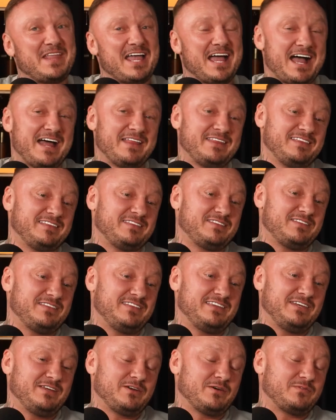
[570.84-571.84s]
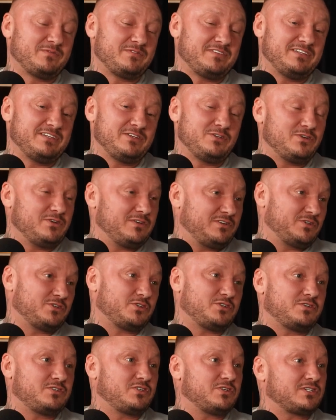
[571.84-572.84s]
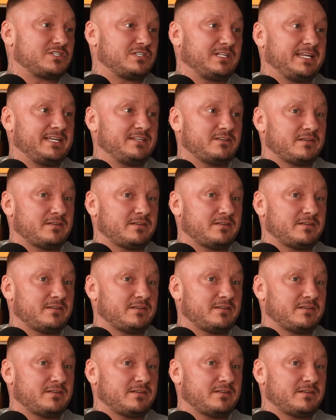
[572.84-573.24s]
And, you just leaned